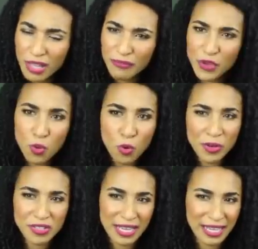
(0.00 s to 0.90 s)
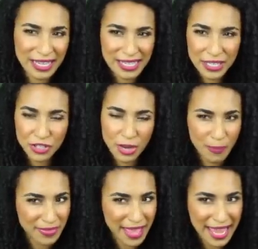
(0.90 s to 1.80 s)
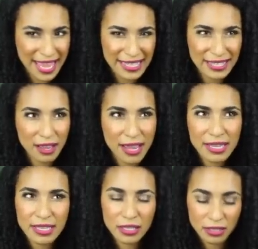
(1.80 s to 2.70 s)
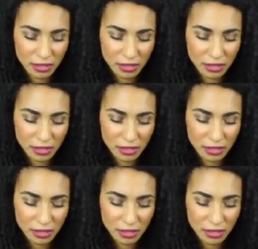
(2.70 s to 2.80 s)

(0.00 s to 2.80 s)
feel almost like a conditioner, but there is like,